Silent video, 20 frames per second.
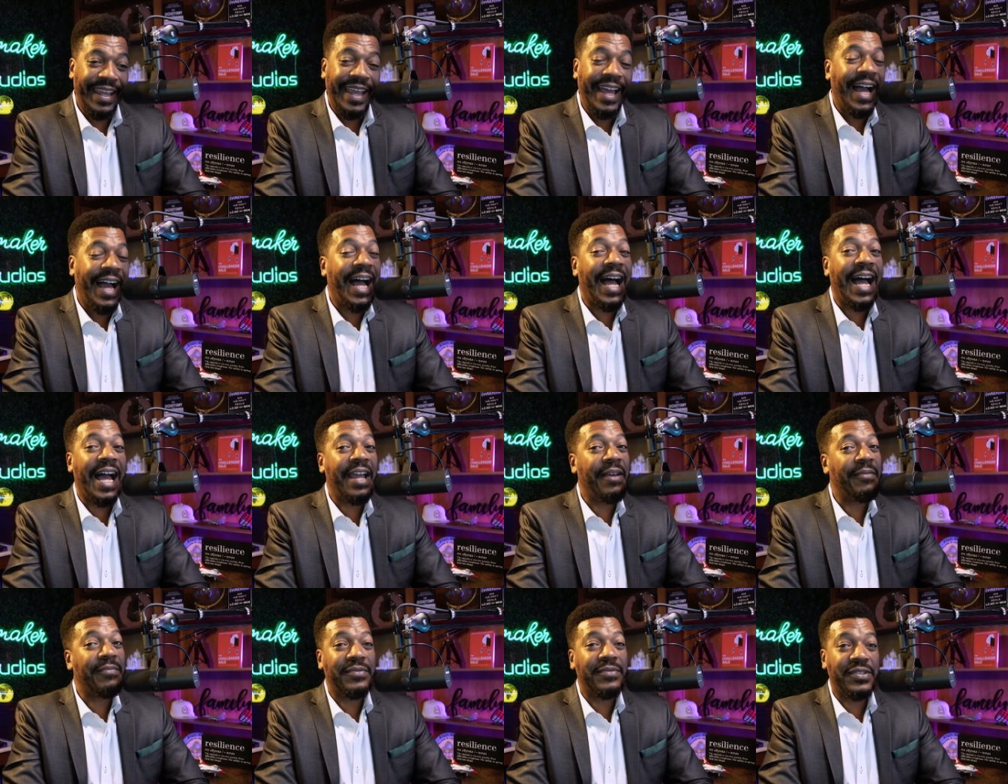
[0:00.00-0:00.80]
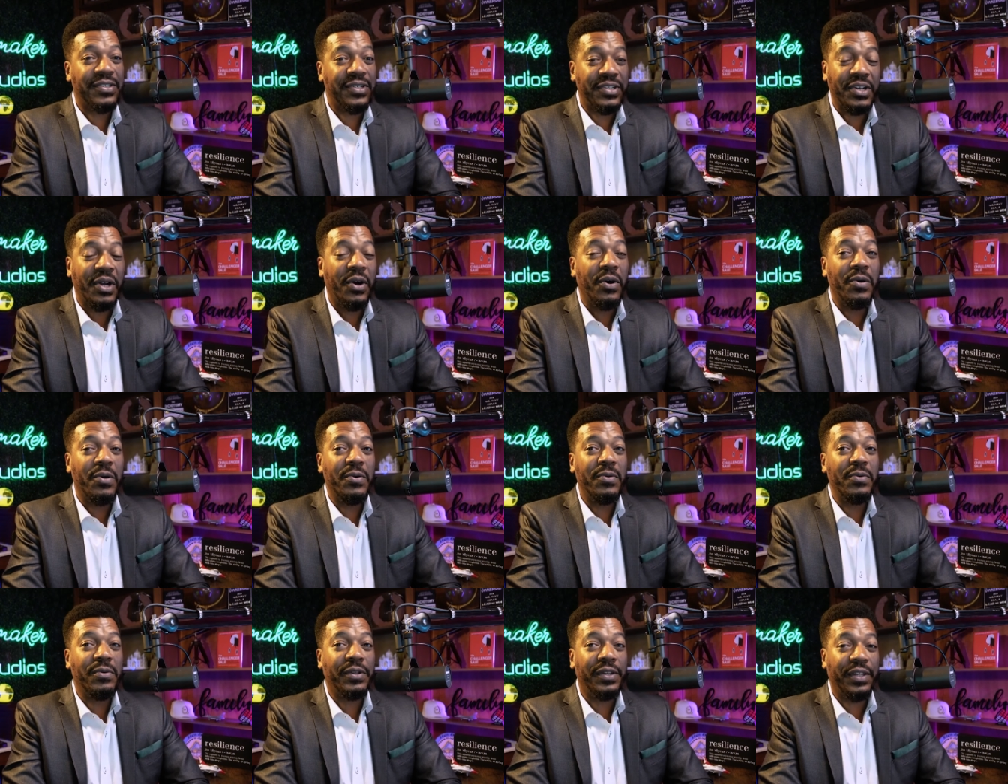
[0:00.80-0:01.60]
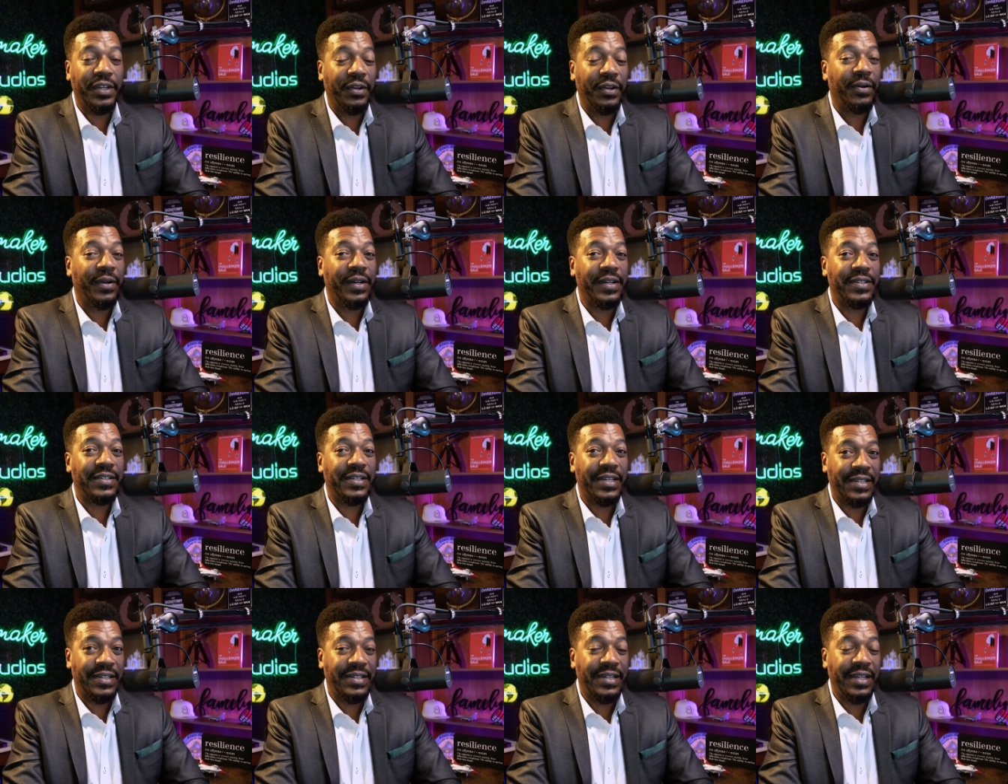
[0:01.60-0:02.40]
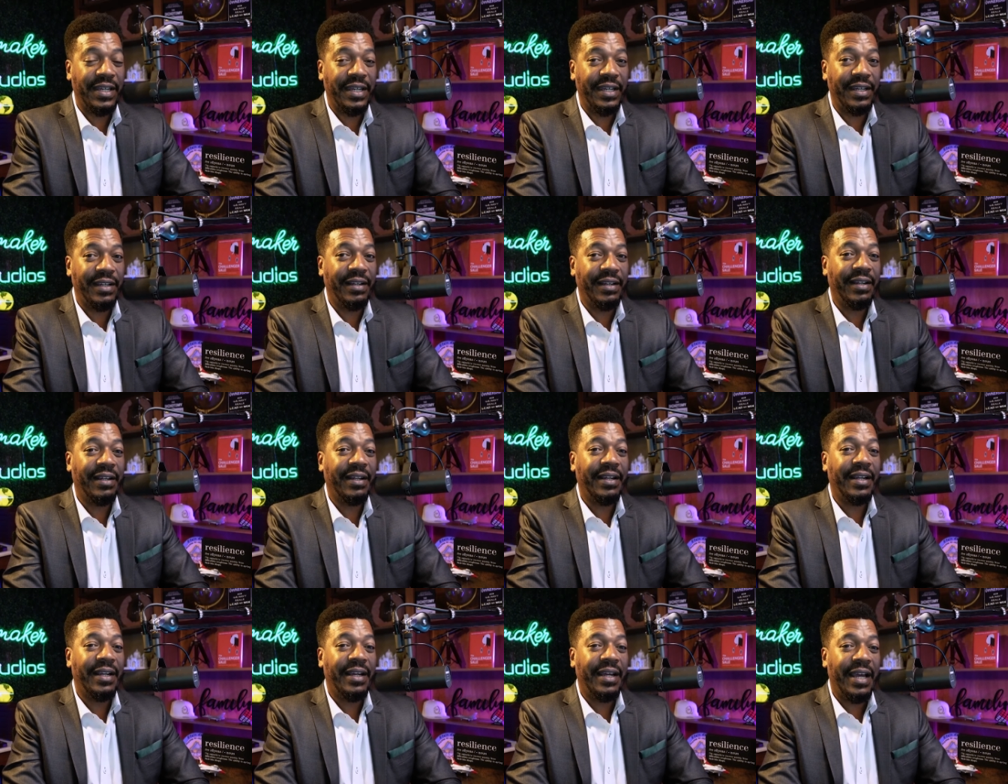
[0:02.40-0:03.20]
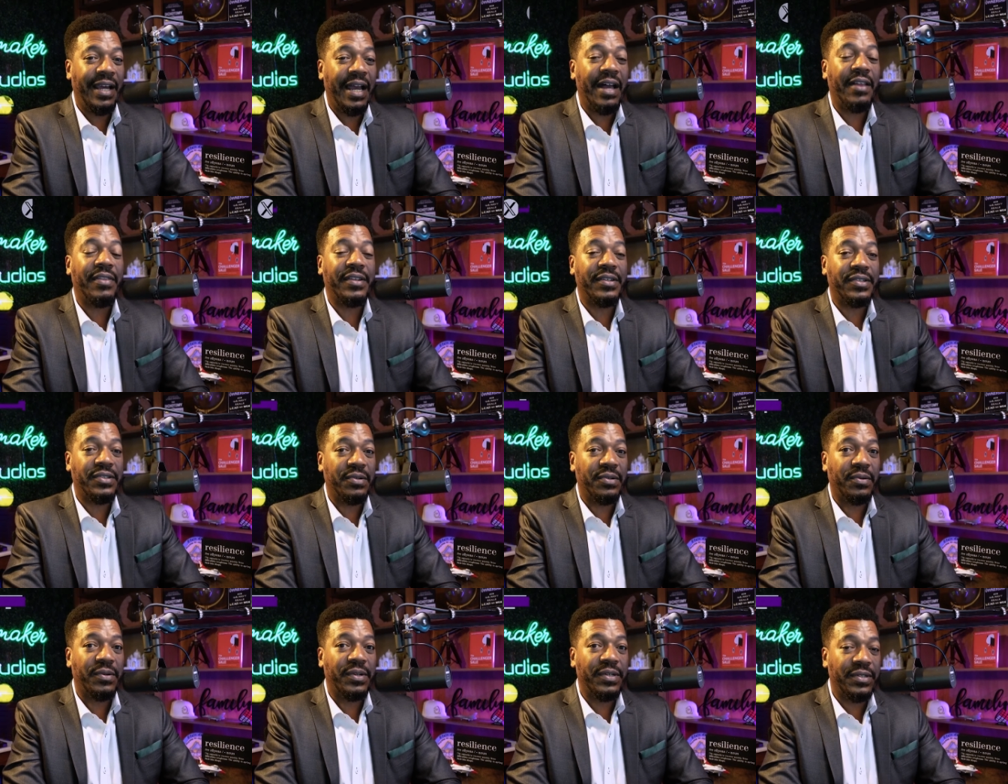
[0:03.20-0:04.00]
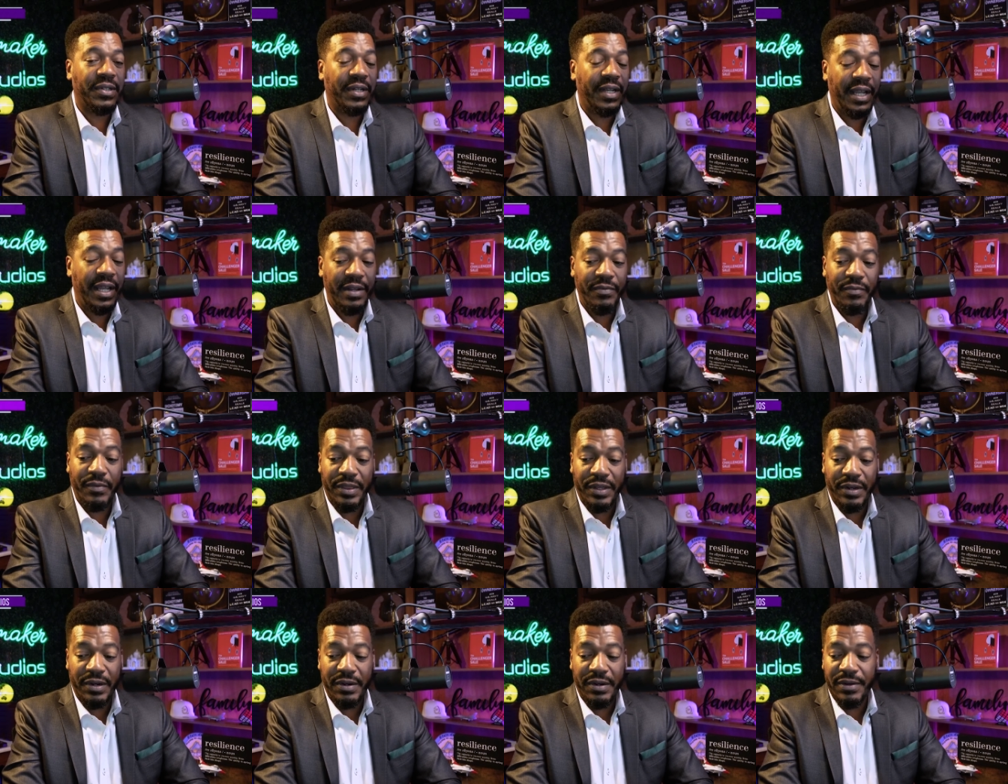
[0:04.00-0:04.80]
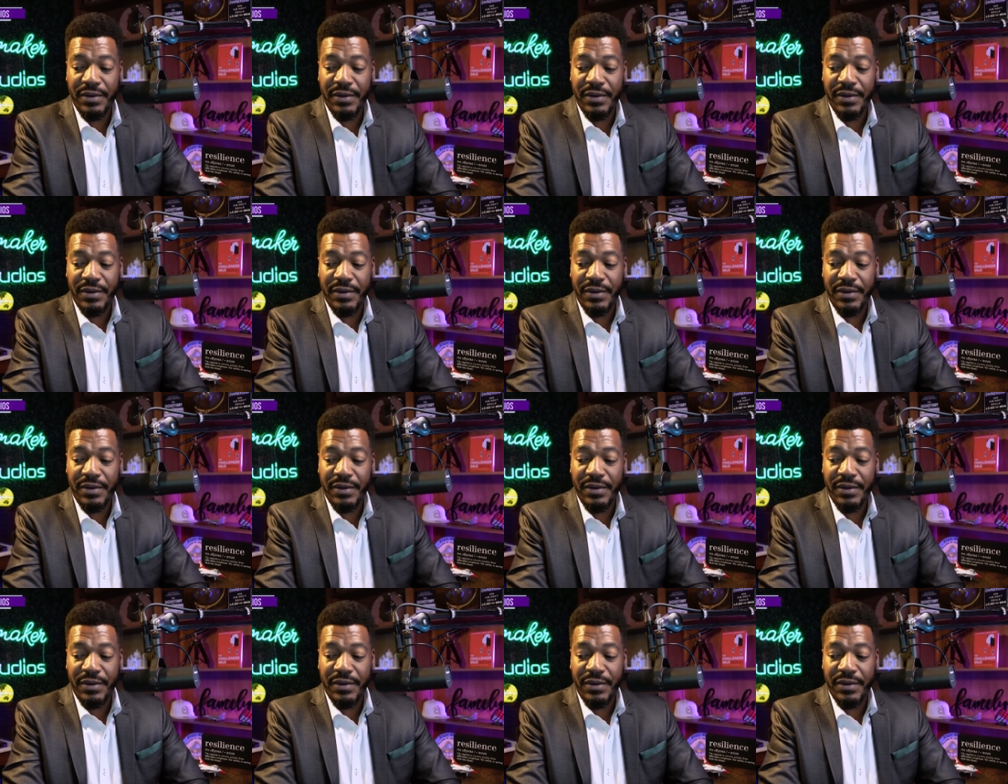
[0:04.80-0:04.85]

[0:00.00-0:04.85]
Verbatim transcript: I am so curious to see how this story is going to end with her.